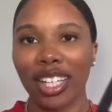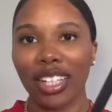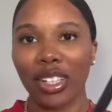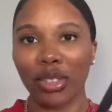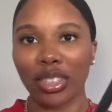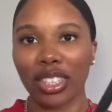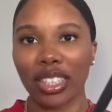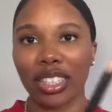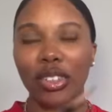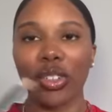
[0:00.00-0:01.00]
Goes
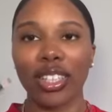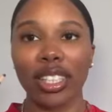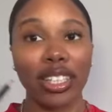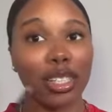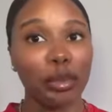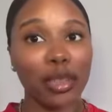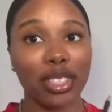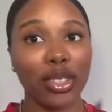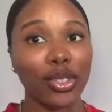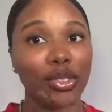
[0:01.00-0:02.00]
good on the lips,
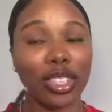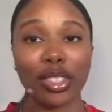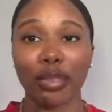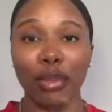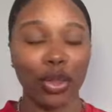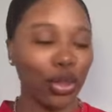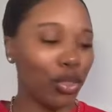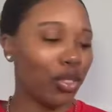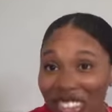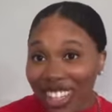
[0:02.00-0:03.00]
goes real
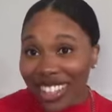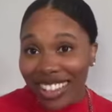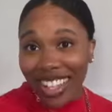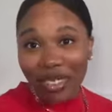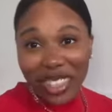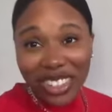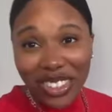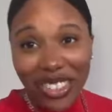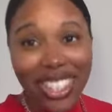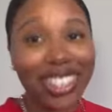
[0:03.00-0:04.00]
smooth. Thing that I've been
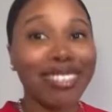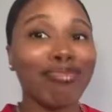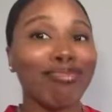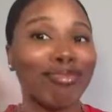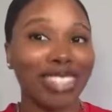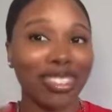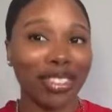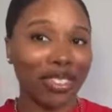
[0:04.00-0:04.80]
enjoying is for the